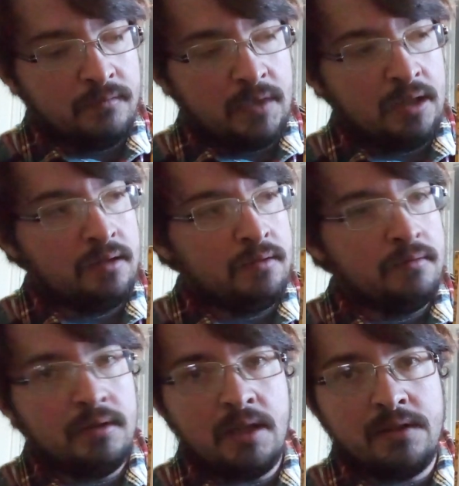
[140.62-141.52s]
And
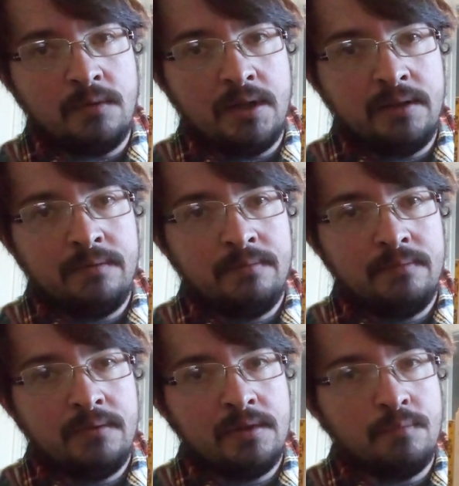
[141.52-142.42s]
this one
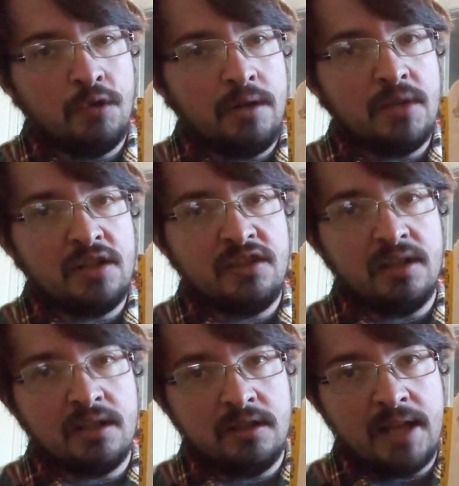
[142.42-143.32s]
is pretty much
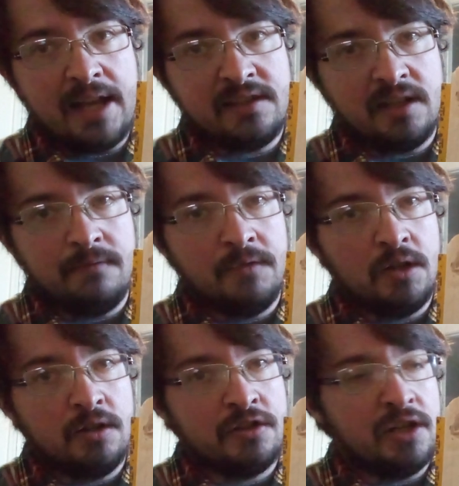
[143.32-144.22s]
the classic
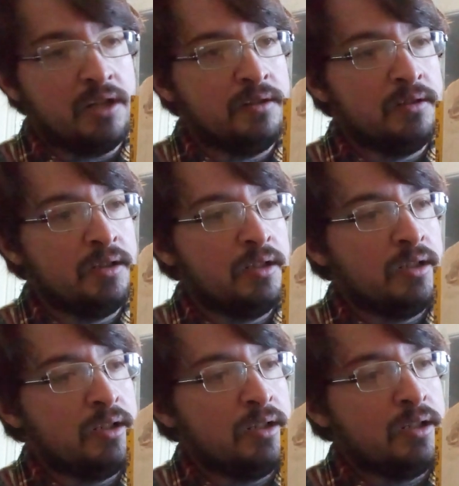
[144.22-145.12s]
version
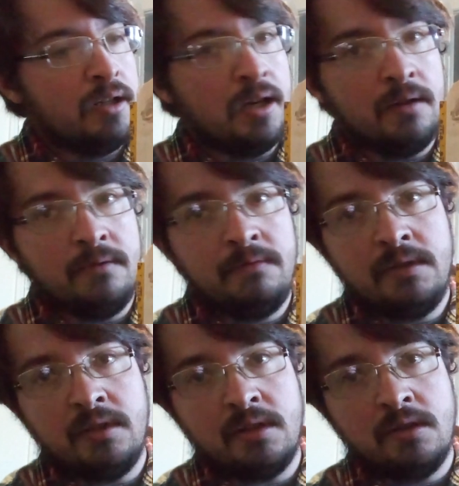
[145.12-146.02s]
of
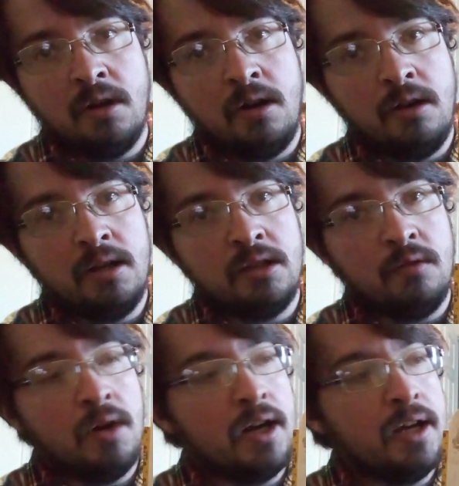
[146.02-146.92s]
the Call of the
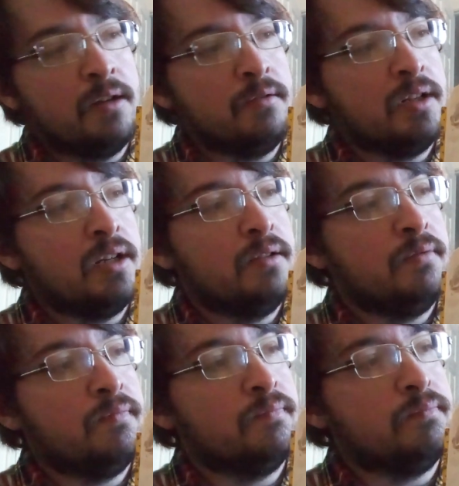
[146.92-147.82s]
Wild.
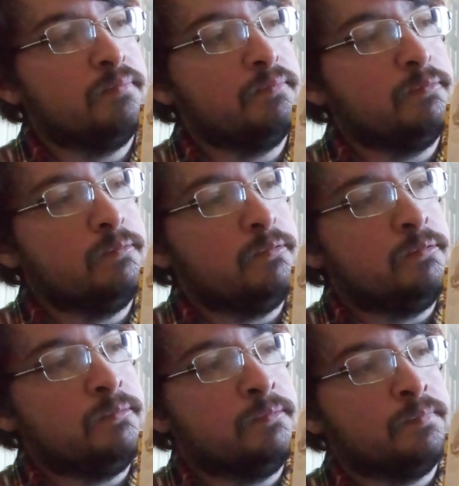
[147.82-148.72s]

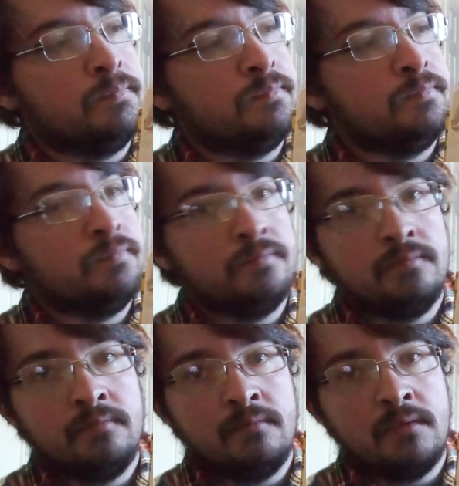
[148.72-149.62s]

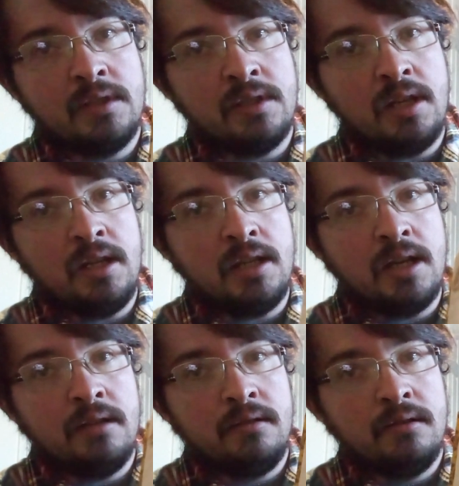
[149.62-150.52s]
So you
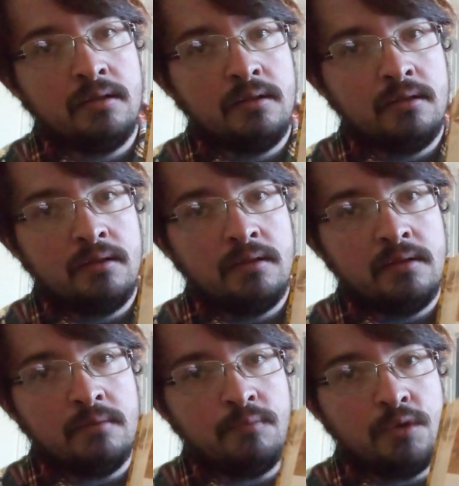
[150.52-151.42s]
got
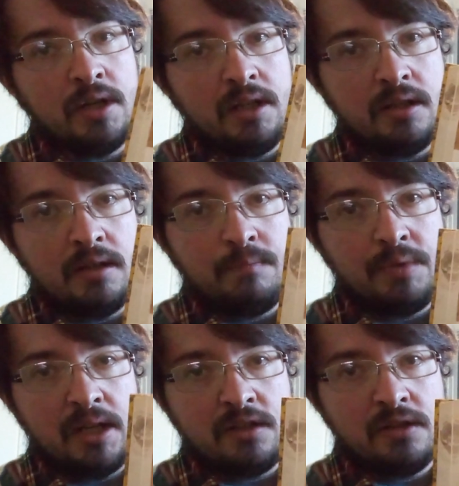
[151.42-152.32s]
pretty good
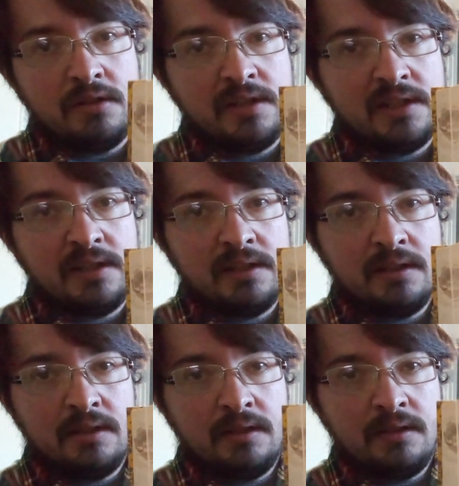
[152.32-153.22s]
pictures.
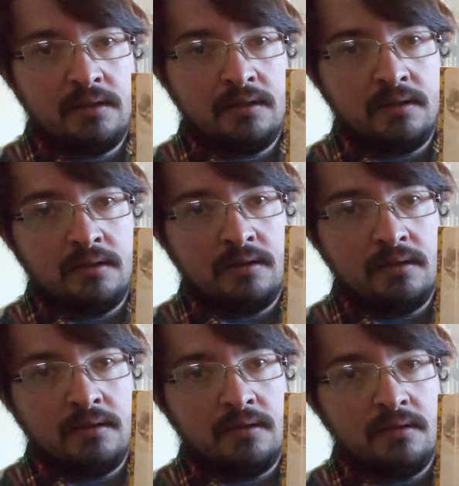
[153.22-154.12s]

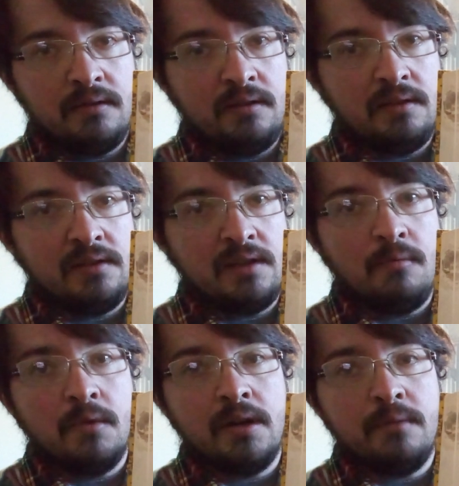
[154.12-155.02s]
You see
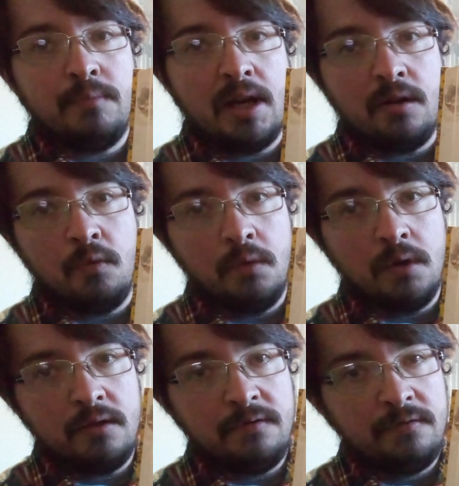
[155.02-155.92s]
one about a
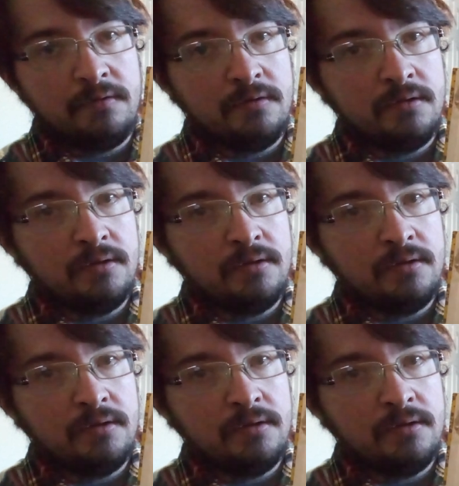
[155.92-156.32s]
wolf.